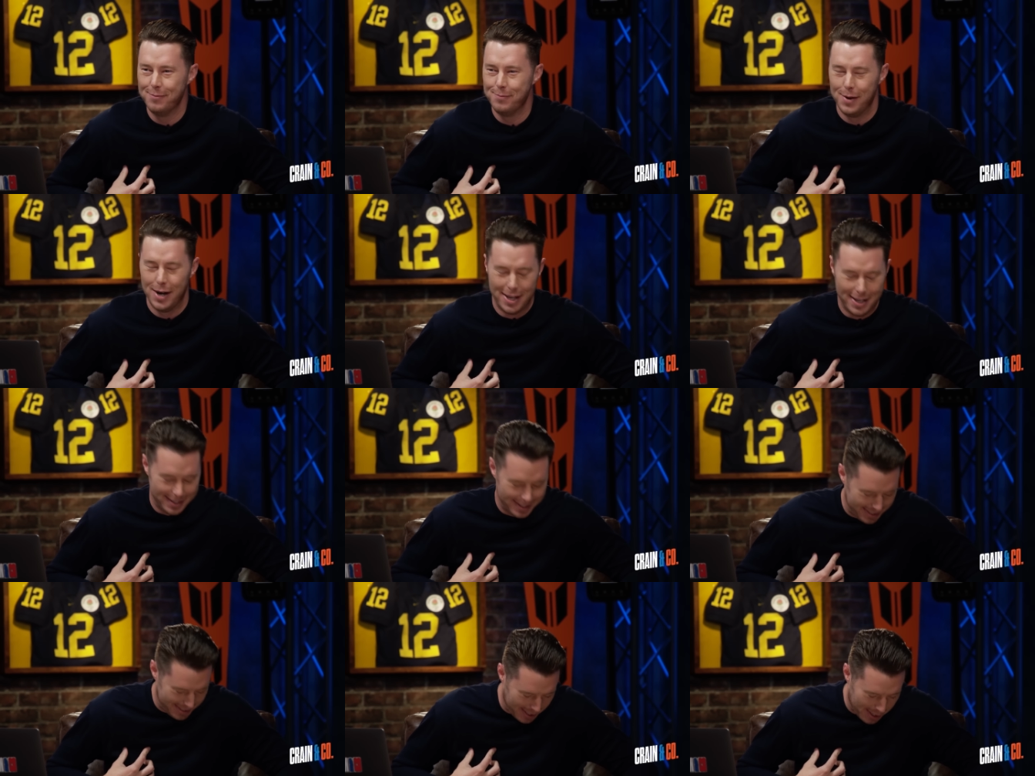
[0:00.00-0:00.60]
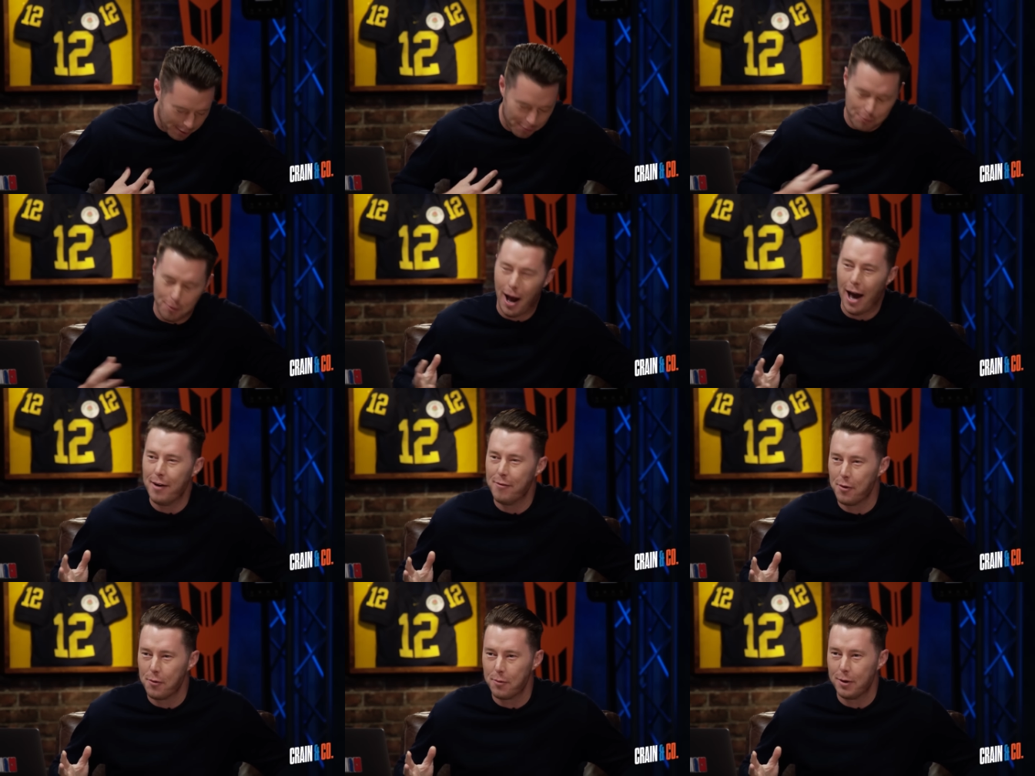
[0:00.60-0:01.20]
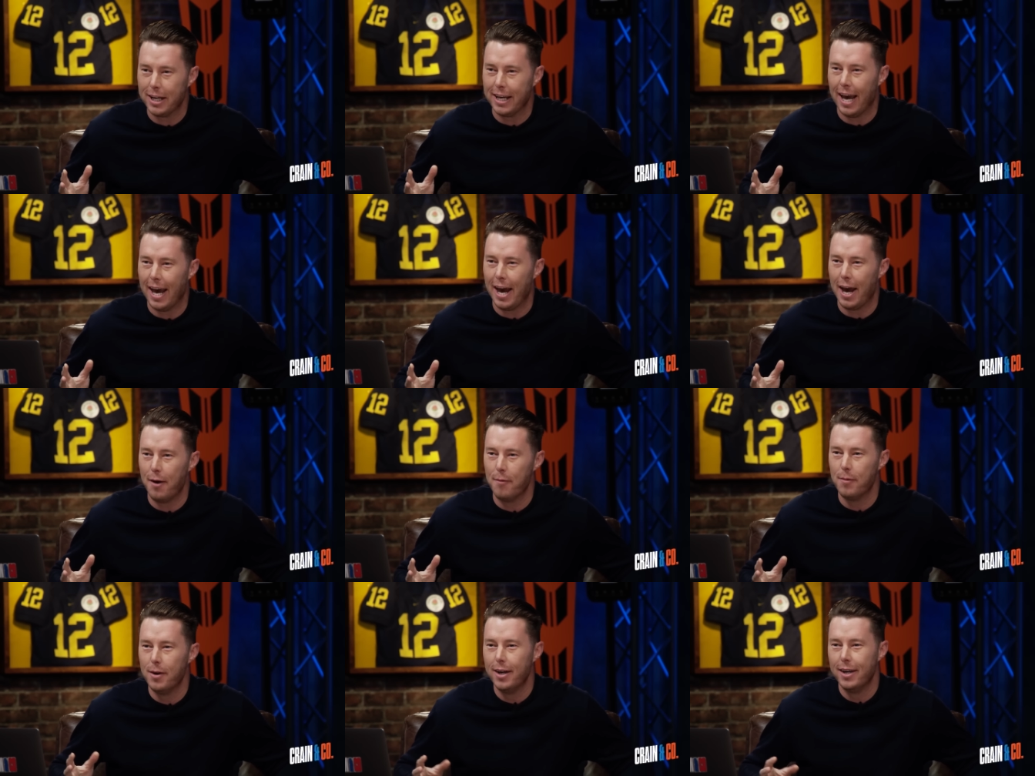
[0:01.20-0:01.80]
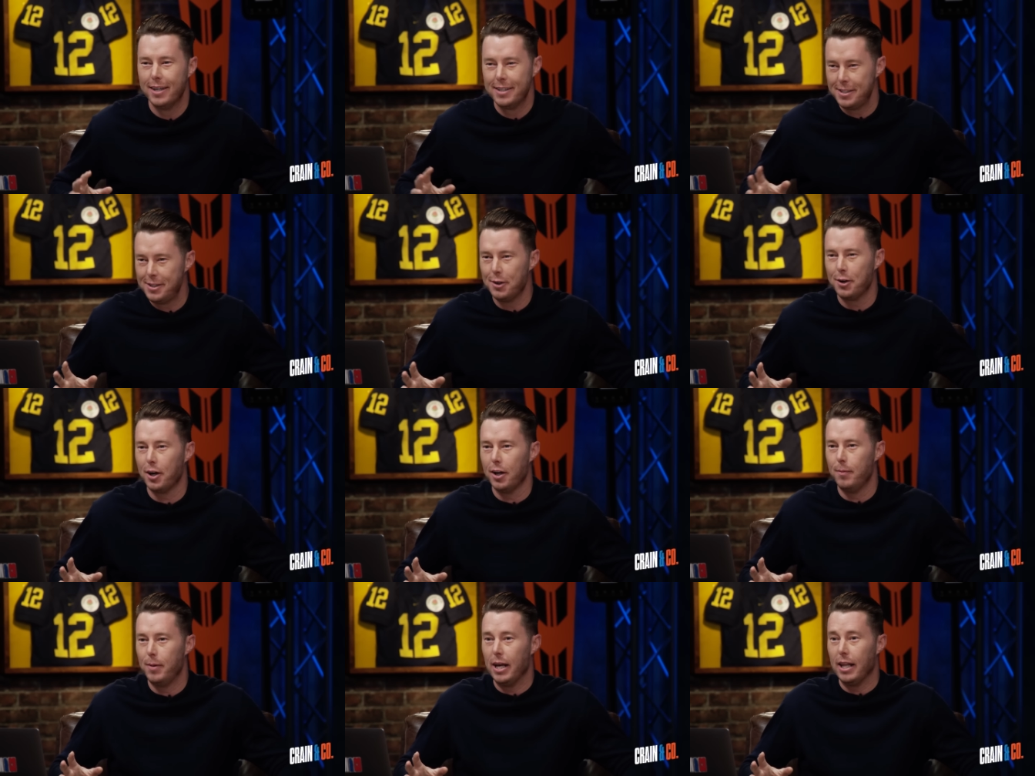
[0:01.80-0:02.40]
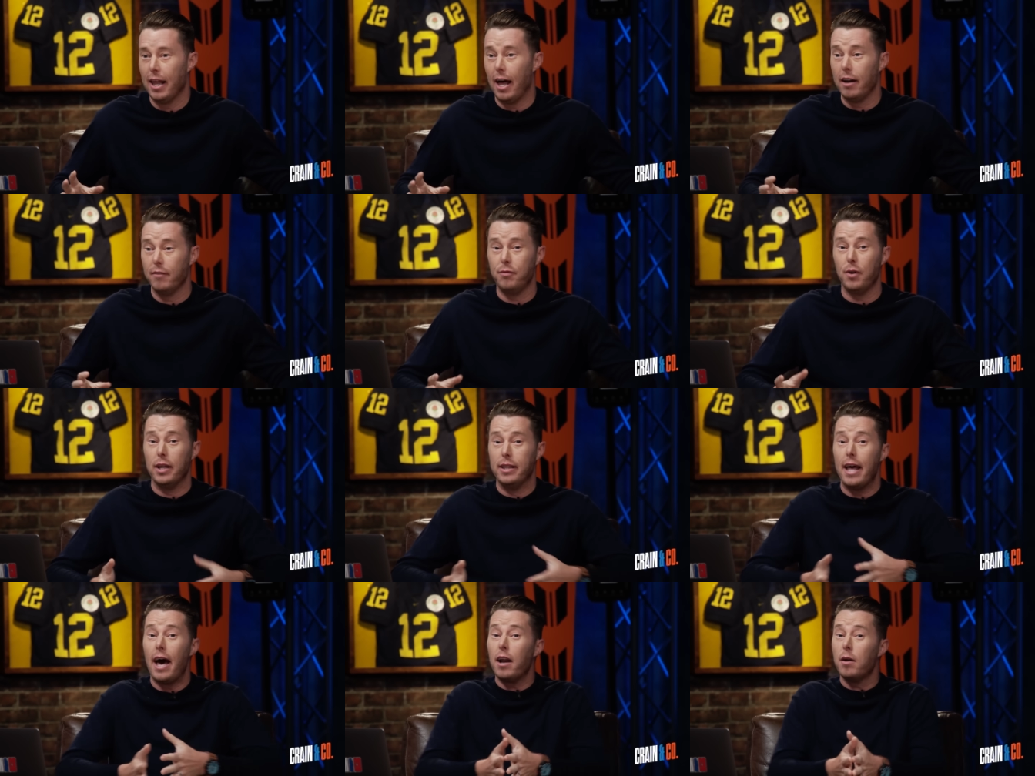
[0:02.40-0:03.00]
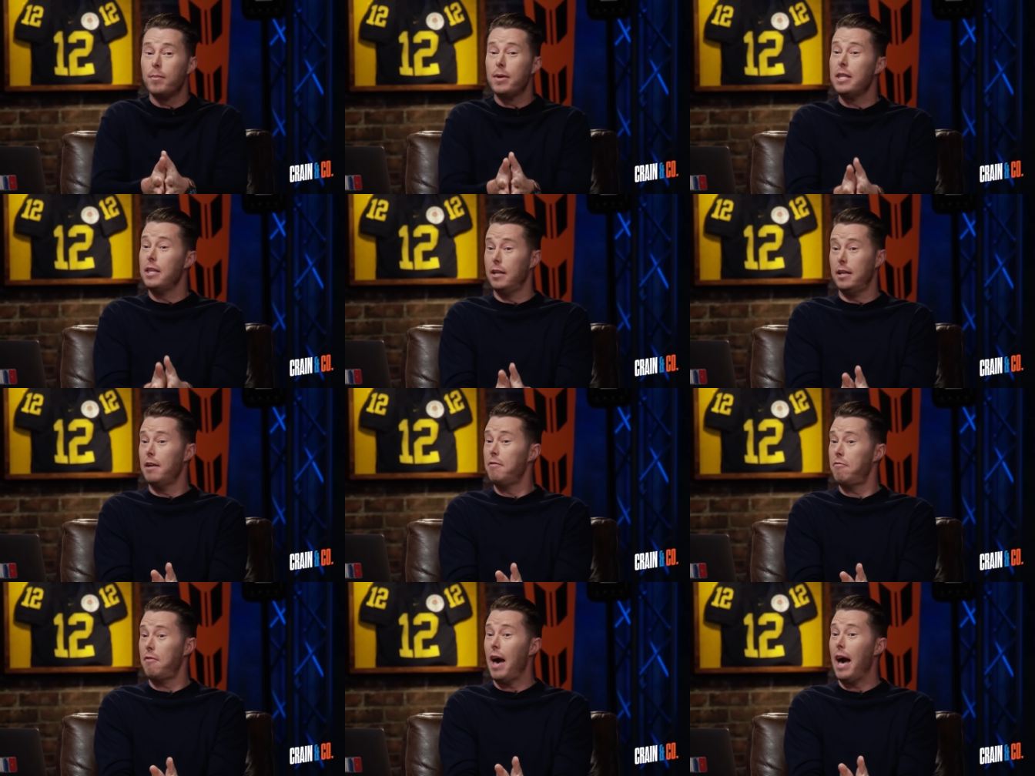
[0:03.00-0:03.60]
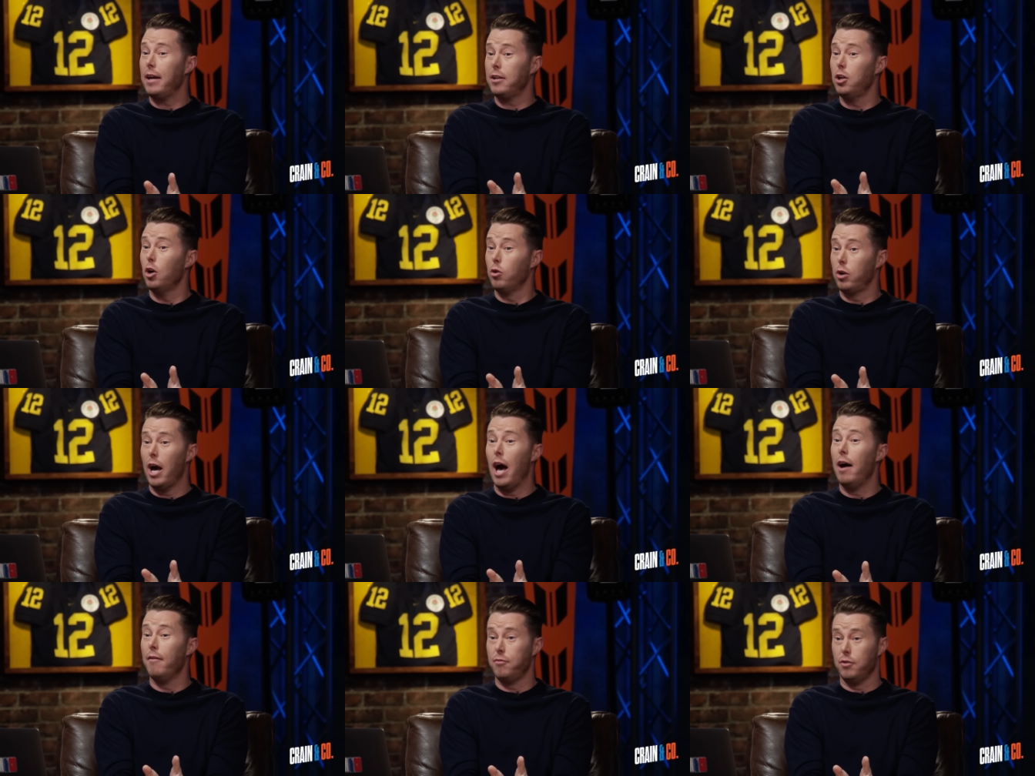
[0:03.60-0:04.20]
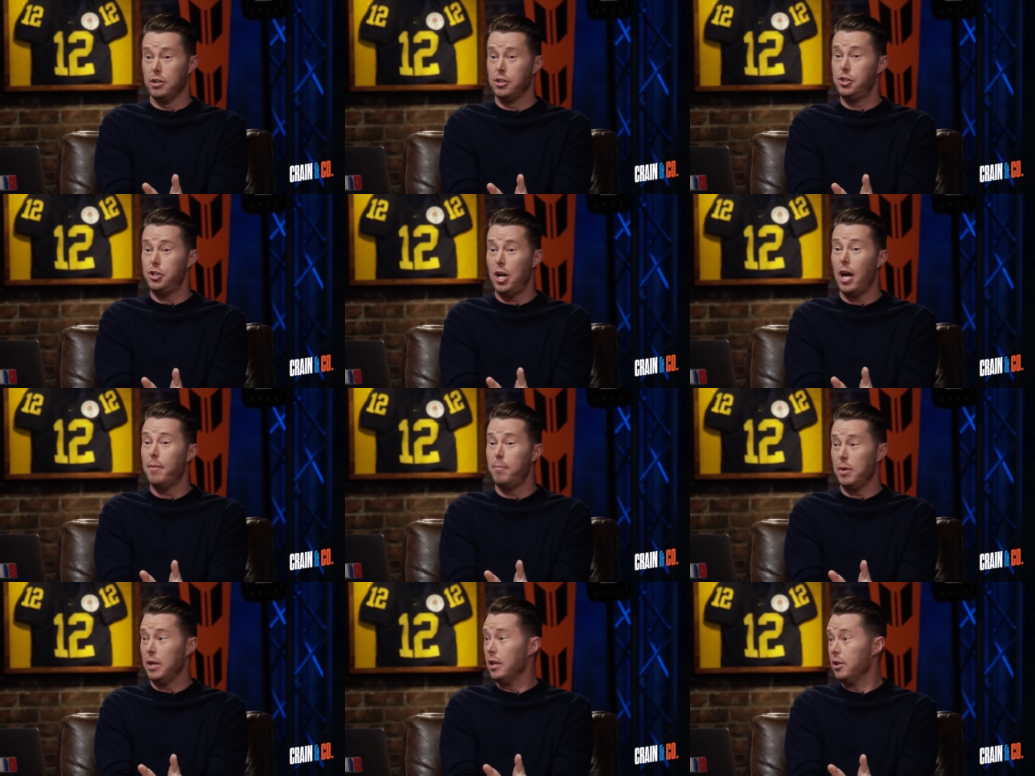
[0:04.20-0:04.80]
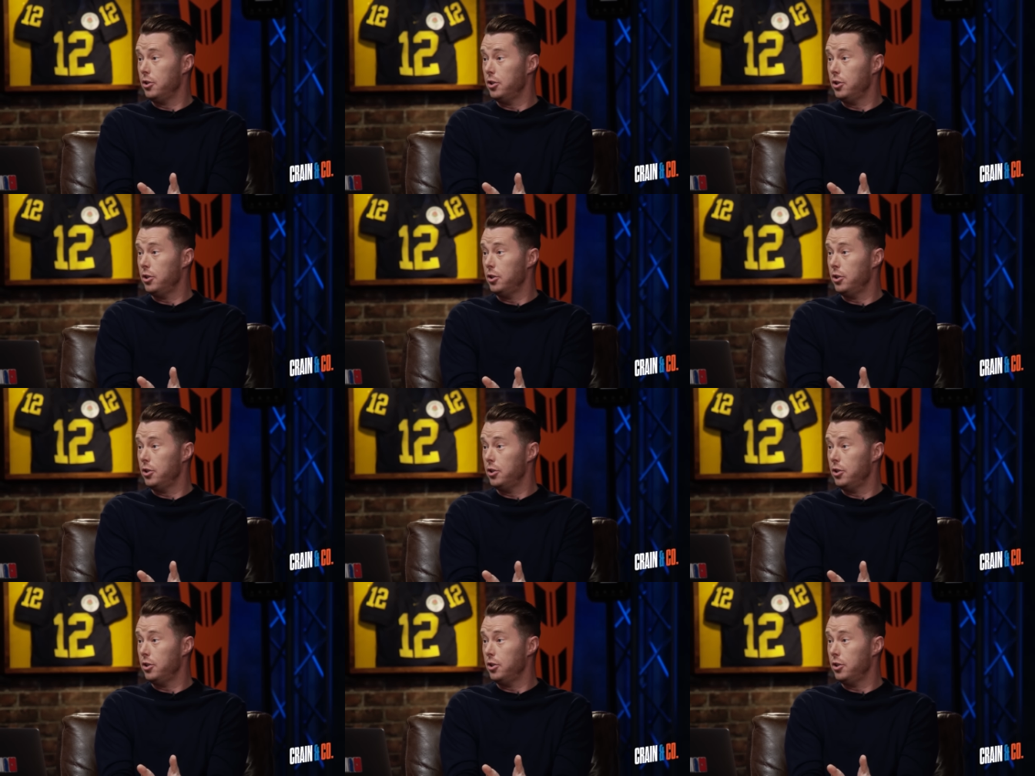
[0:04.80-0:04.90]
But still, rivalry game is still going to be a lot of fun. That'll be the de facto conference champion.